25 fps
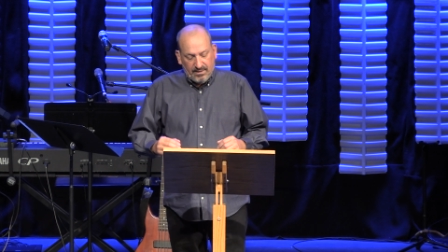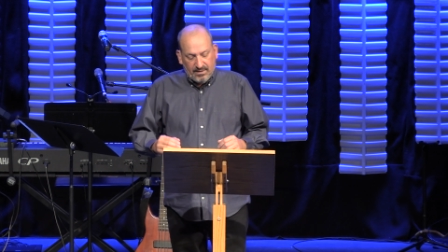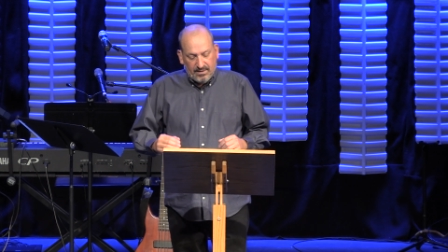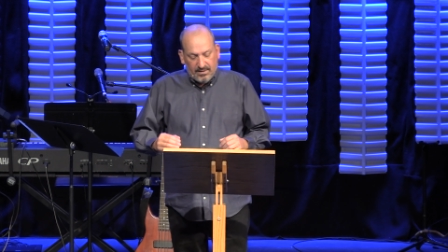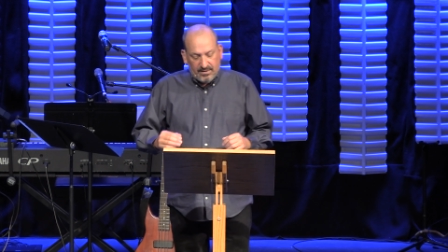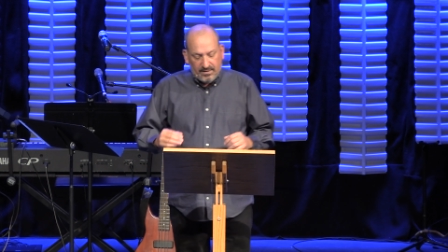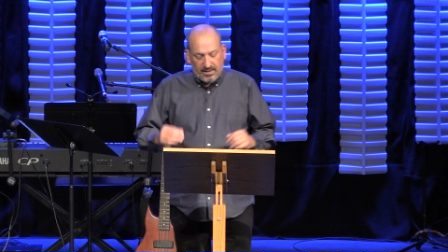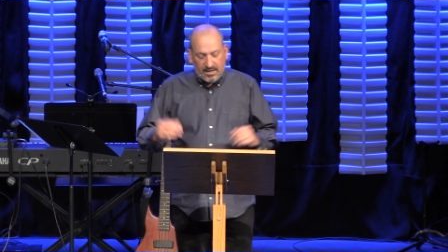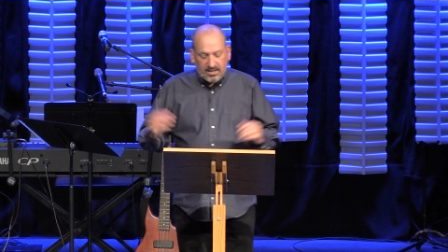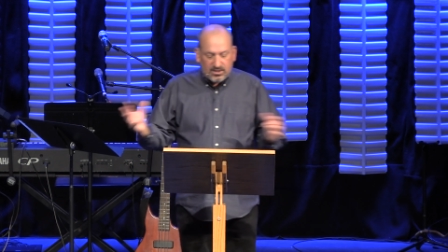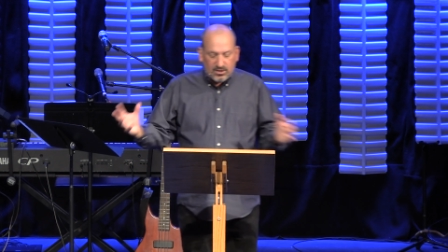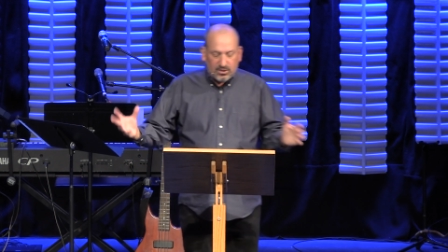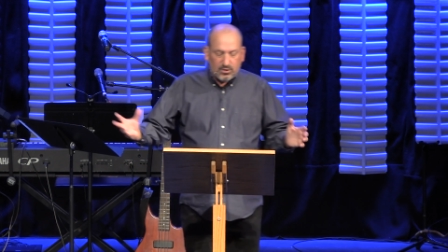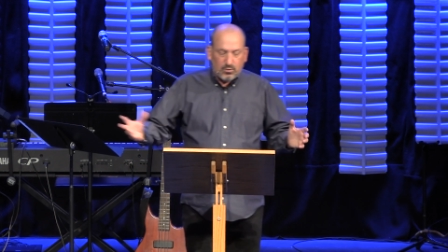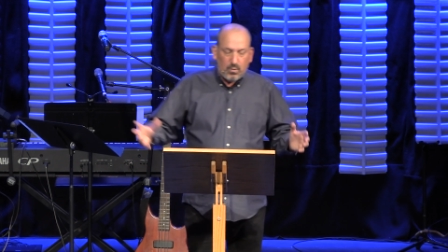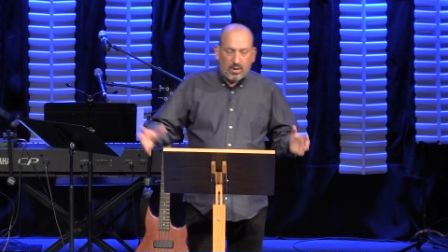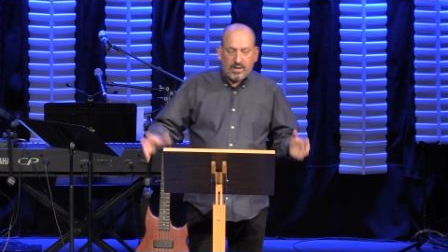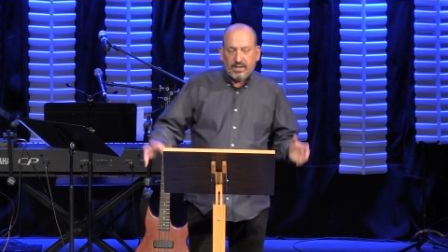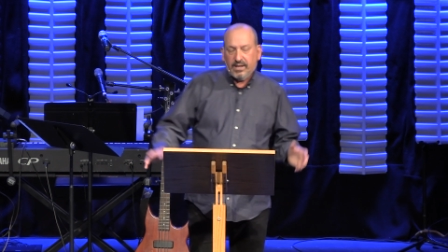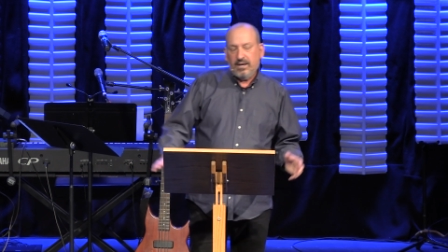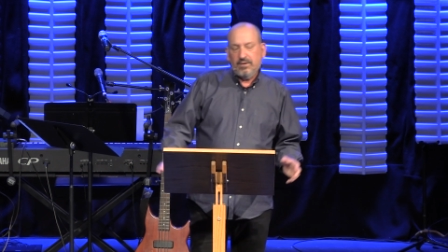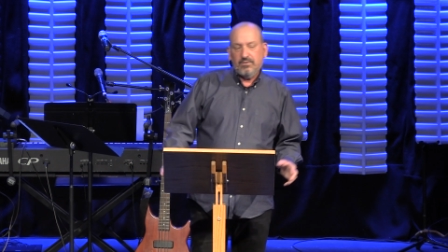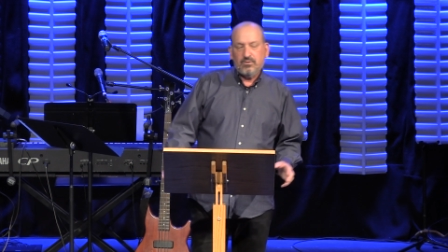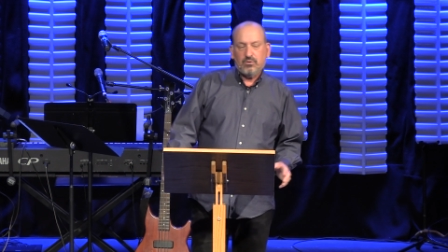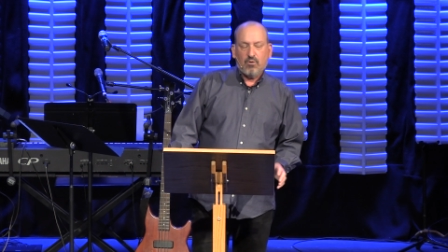This is
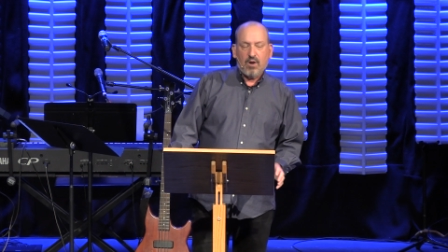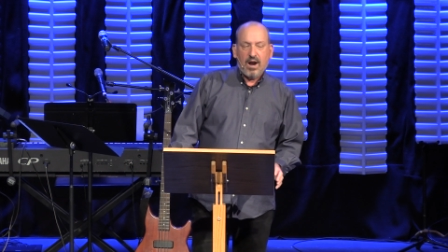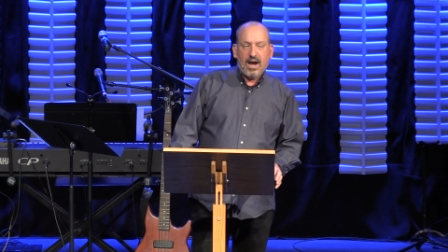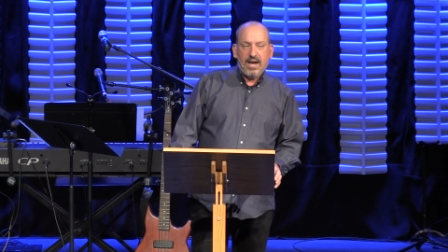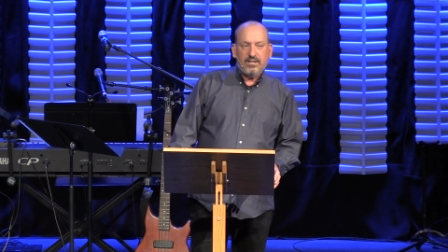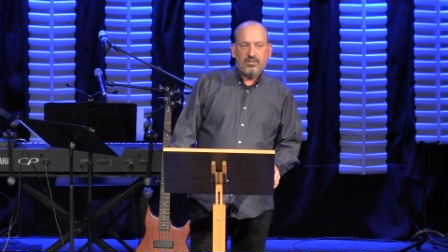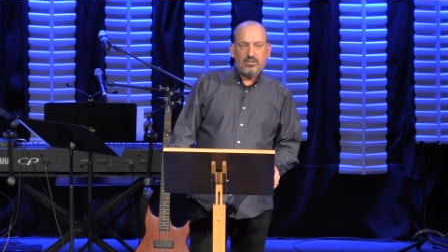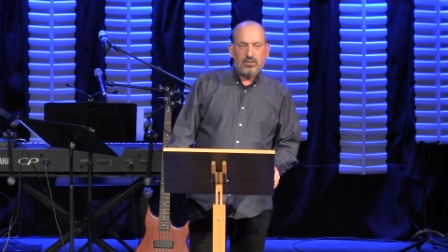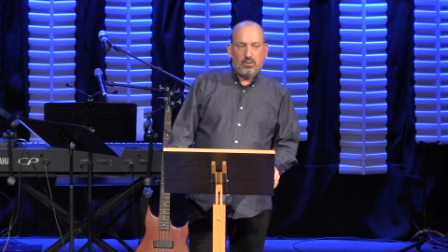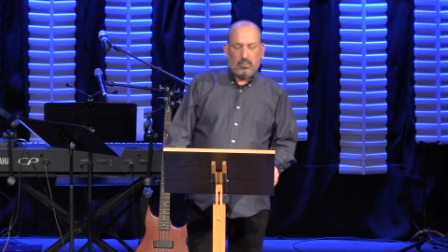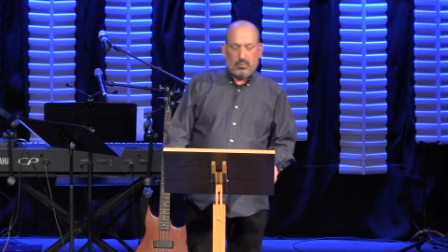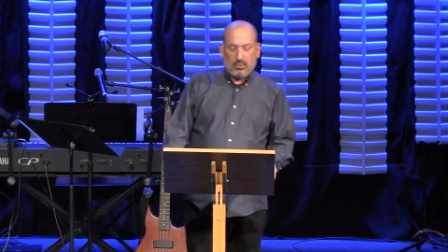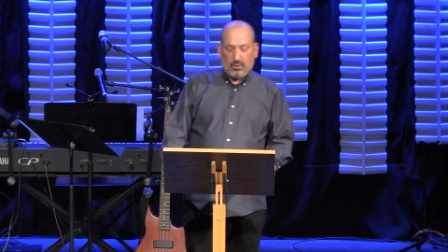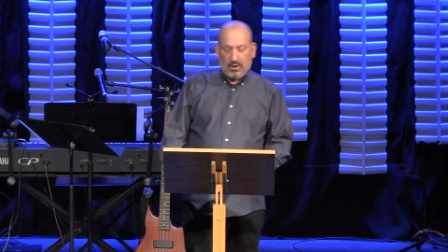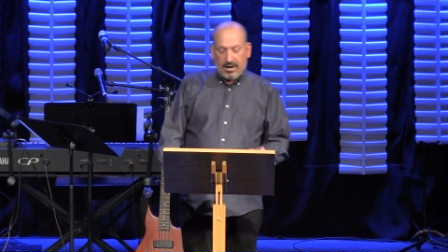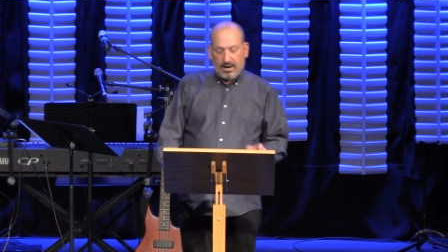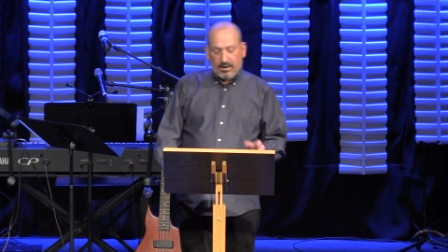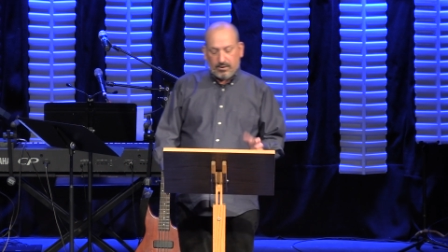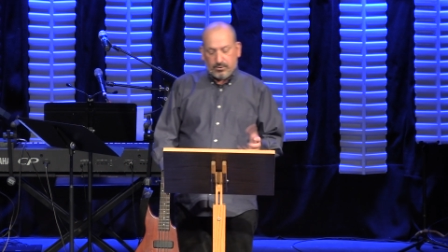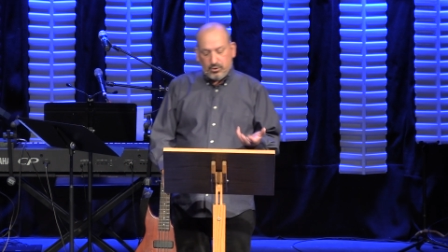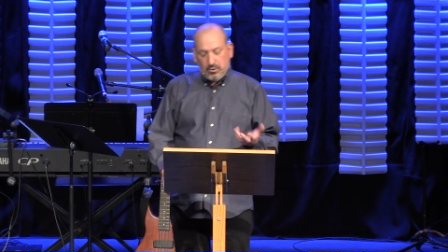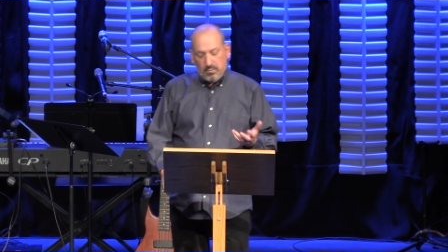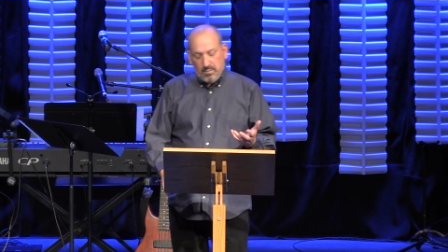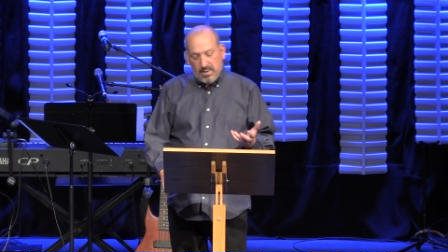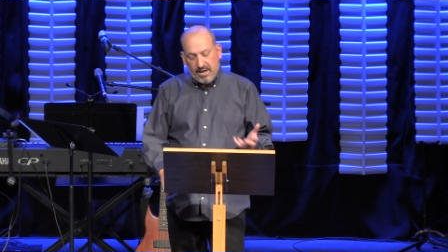what gives rise to
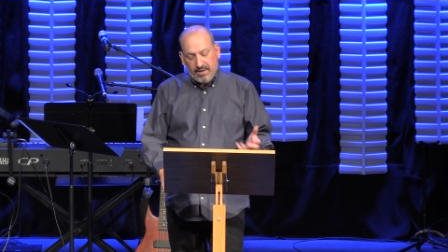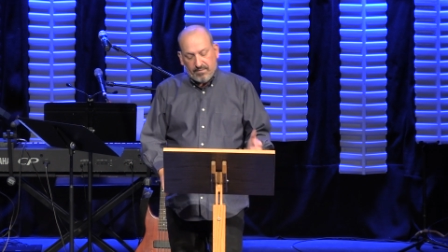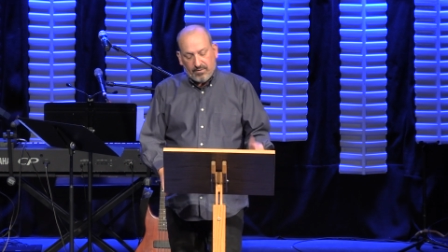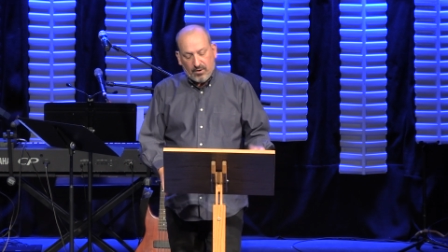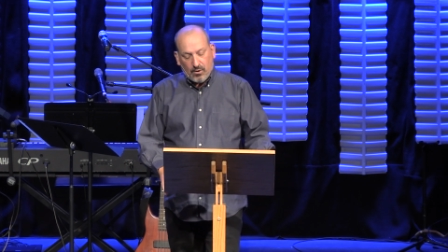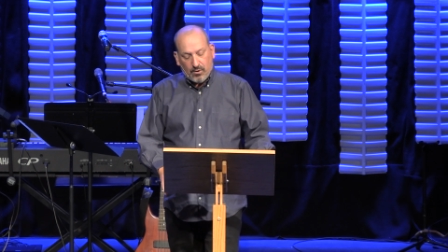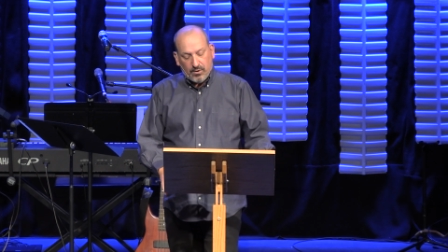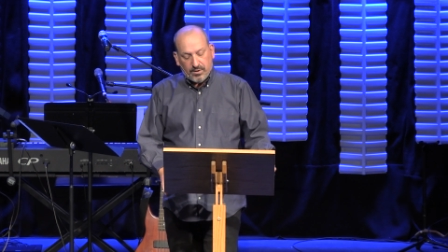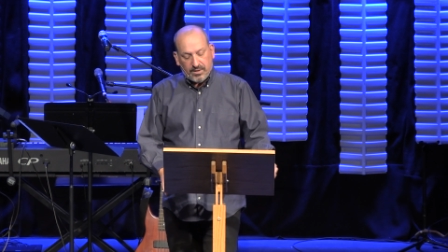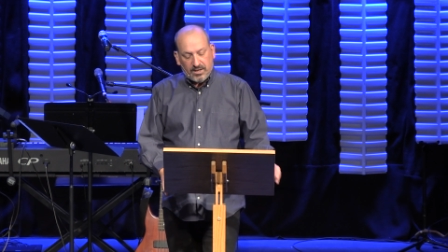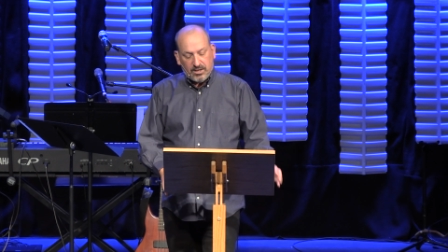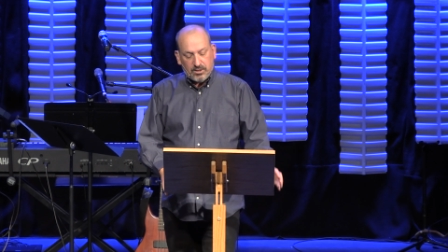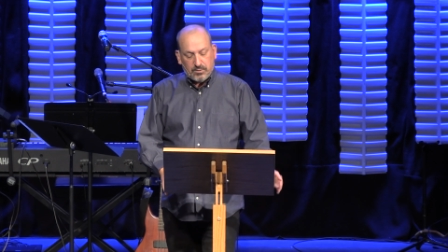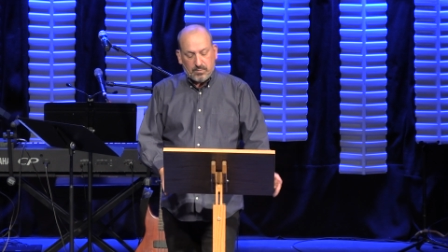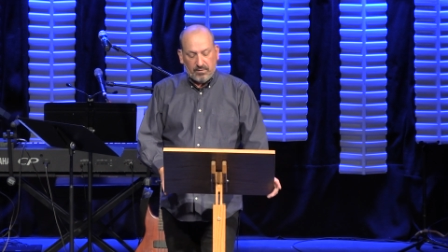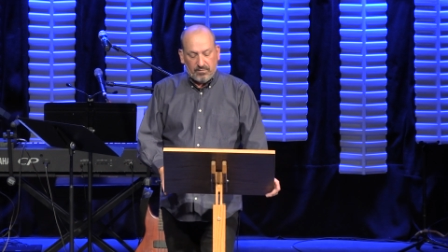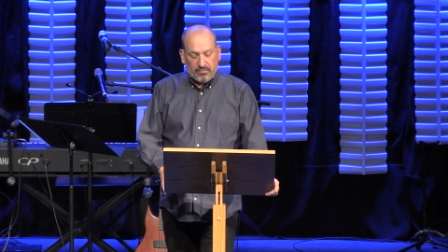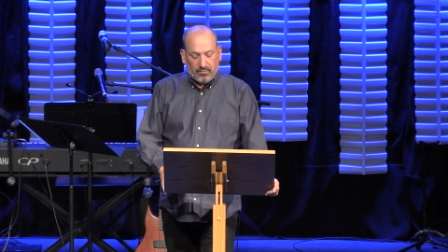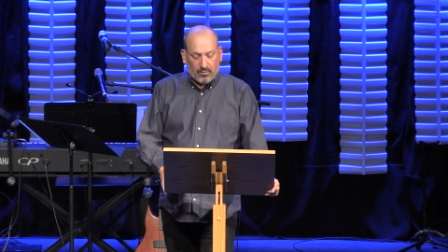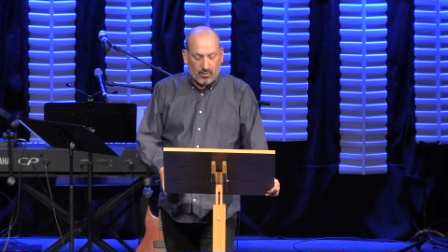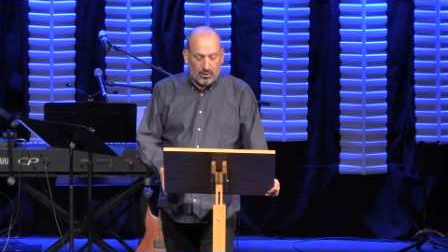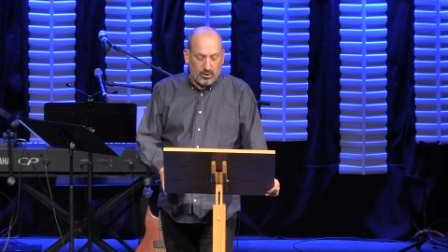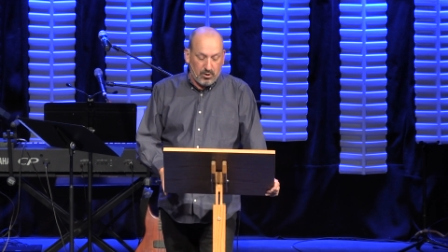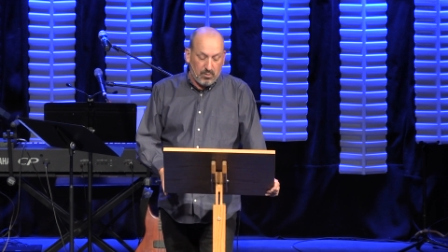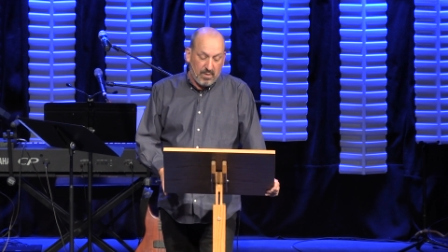prayers. You may have heard these before.